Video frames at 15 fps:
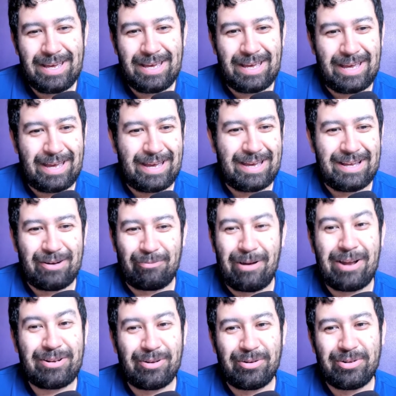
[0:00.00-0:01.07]
And
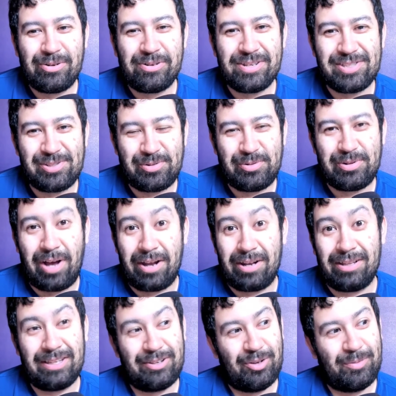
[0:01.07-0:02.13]
Radko Gudas, who got a
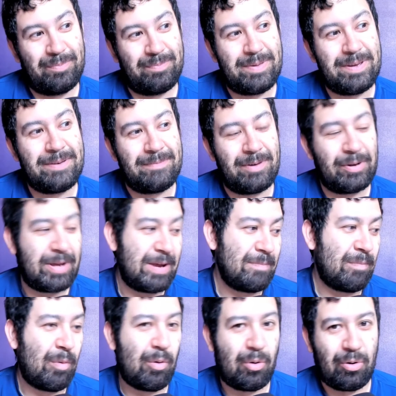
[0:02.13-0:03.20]
little bit, okay,
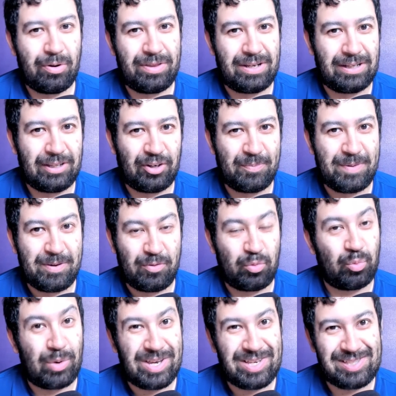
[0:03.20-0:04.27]
more than a little bit
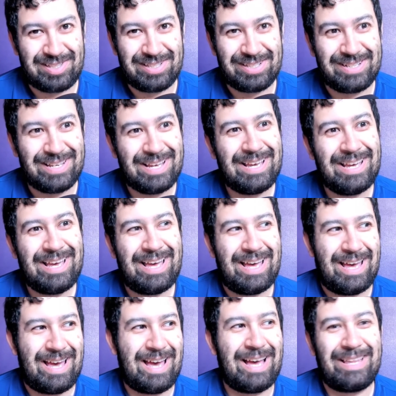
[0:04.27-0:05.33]
wasted
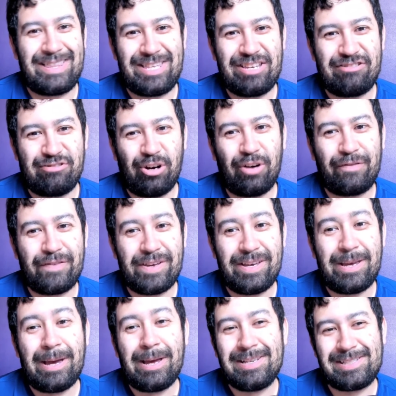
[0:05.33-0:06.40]
at the
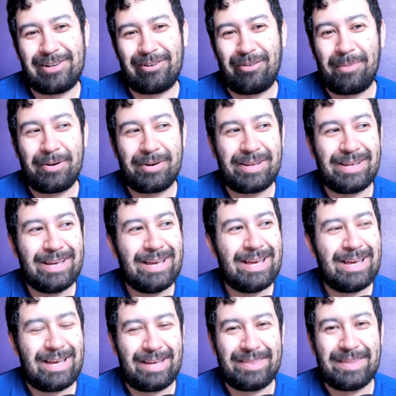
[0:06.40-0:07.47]
trophy ceremony and the